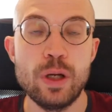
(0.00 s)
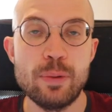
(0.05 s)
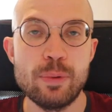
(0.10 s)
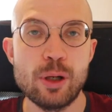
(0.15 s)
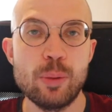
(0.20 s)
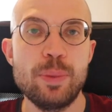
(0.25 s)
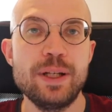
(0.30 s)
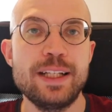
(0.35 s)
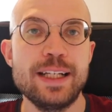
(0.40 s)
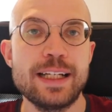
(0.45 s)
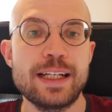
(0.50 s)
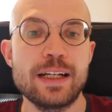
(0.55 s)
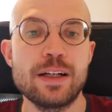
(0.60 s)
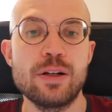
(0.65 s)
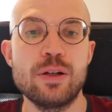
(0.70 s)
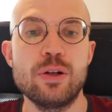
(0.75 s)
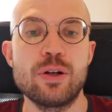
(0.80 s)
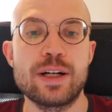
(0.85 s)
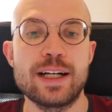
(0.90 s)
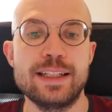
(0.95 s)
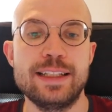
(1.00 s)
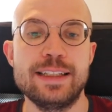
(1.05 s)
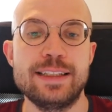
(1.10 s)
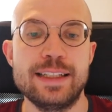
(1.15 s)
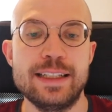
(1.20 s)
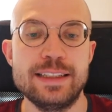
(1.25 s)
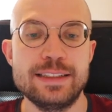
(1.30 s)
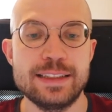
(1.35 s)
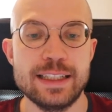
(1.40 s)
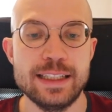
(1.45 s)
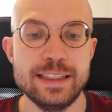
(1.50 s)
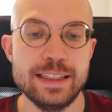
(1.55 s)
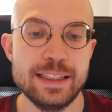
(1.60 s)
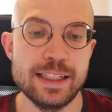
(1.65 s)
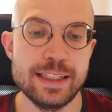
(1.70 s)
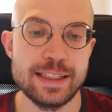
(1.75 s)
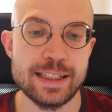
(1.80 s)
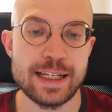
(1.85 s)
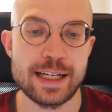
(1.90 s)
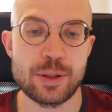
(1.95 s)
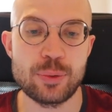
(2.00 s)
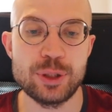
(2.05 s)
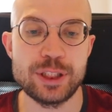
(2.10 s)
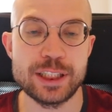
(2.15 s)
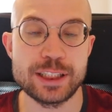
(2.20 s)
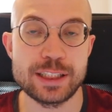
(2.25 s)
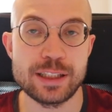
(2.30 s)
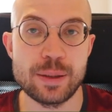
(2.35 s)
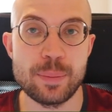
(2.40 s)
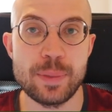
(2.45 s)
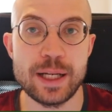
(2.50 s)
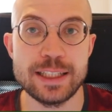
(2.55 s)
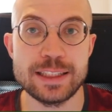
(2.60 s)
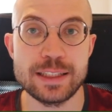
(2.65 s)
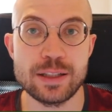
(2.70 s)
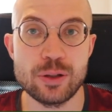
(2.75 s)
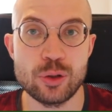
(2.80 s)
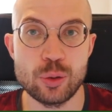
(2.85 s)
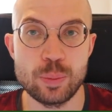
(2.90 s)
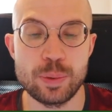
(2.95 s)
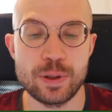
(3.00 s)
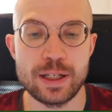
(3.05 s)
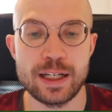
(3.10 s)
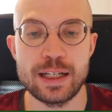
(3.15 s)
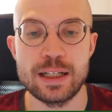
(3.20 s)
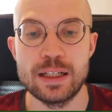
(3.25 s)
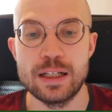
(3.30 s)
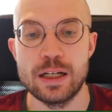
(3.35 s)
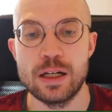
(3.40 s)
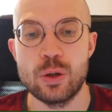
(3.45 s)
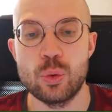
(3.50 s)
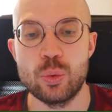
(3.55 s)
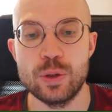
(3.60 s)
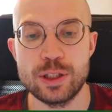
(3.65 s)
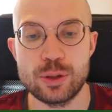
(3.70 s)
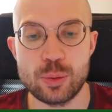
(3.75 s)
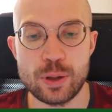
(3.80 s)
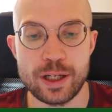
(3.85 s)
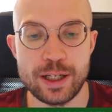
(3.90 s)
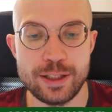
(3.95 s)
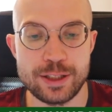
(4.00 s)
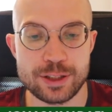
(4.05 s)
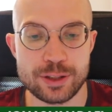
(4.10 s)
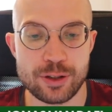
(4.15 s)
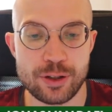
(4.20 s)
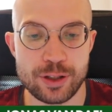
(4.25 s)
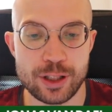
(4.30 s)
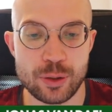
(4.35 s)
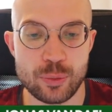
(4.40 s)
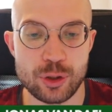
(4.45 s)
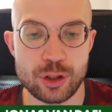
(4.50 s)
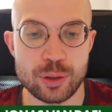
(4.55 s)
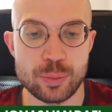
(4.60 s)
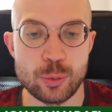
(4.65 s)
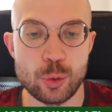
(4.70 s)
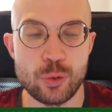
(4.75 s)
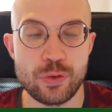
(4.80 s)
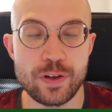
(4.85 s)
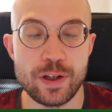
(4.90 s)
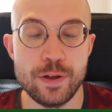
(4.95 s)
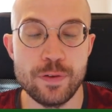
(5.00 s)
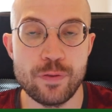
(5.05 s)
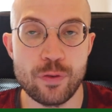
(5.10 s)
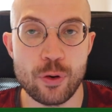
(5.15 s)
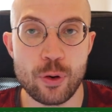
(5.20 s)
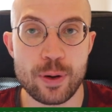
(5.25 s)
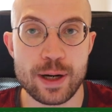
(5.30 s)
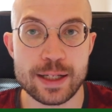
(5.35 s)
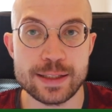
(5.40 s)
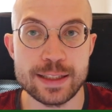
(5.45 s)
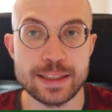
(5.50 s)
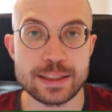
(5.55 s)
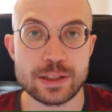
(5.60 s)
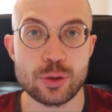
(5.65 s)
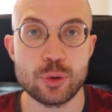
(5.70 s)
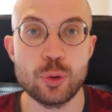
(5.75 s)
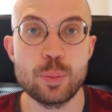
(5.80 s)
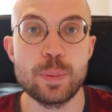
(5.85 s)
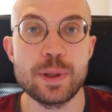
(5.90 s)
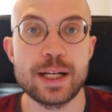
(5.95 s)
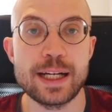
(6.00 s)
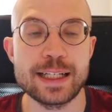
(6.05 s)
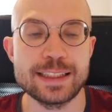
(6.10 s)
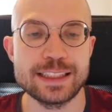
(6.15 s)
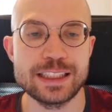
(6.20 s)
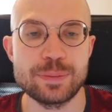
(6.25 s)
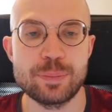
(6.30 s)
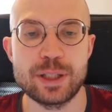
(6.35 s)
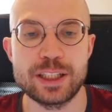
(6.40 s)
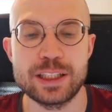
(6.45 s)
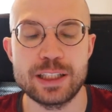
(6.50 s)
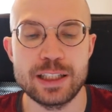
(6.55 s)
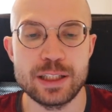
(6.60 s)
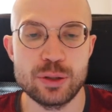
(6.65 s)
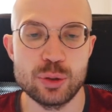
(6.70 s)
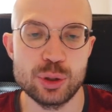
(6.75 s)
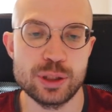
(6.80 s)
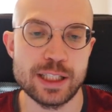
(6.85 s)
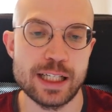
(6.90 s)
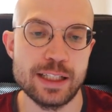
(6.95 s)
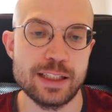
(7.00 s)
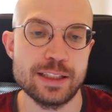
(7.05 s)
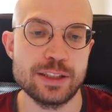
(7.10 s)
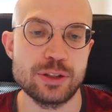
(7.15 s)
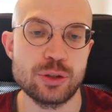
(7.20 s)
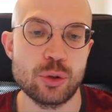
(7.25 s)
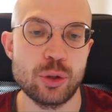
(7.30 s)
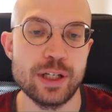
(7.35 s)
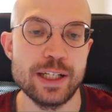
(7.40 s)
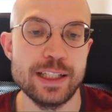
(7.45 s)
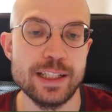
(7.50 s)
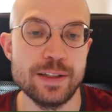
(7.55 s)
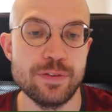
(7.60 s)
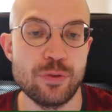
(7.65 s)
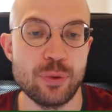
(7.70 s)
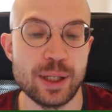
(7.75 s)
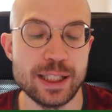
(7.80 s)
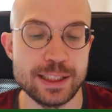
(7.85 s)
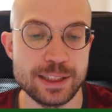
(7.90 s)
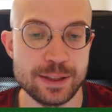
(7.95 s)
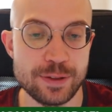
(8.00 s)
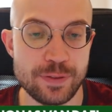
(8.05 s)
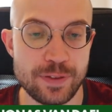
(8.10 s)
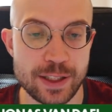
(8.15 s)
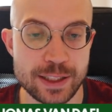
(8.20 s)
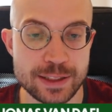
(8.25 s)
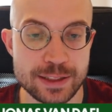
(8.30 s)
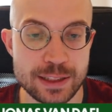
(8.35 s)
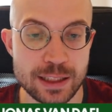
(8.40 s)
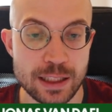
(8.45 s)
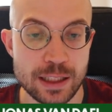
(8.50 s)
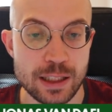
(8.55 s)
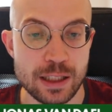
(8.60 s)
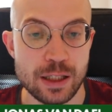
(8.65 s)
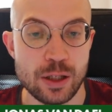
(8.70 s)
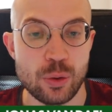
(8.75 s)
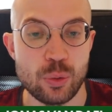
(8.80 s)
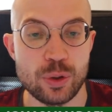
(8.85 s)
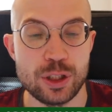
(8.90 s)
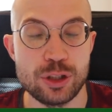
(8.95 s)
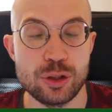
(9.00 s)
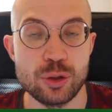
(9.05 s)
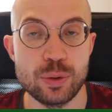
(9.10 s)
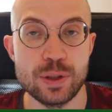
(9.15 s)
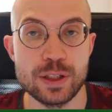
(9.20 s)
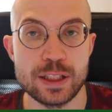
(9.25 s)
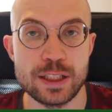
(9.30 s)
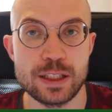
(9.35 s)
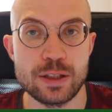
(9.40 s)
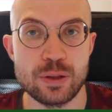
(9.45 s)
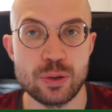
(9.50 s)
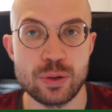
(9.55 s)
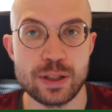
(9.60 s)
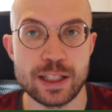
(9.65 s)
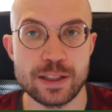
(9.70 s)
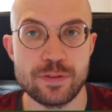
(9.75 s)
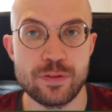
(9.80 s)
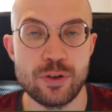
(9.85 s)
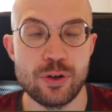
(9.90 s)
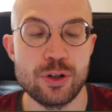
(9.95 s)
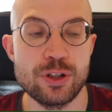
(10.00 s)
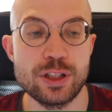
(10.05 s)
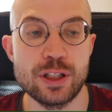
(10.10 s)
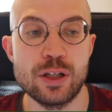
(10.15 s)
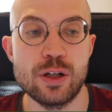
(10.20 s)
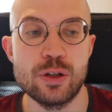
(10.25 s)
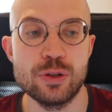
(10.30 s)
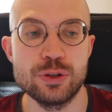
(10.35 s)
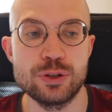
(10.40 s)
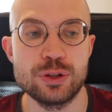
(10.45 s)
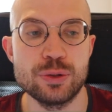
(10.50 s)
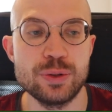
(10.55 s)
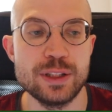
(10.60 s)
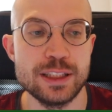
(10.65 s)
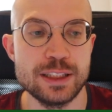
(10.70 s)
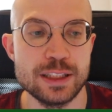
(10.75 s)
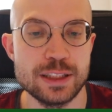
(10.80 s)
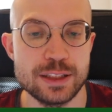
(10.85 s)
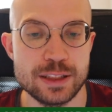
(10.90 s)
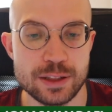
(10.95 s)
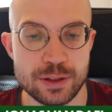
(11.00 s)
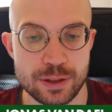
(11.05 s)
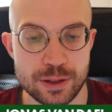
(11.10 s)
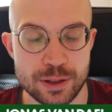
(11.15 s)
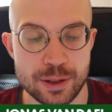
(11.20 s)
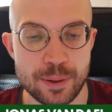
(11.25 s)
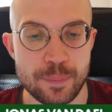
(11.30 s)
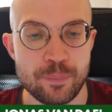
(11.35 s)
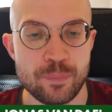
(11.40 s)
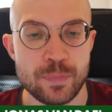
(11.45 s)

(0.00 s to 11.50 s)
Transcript: will be taking a look at the King's Indian attack, which is an amazing opening with white, starting with the move e4, and this opening is especially good at destroying the French defense, which we will take a look at first, and also the Sicilian.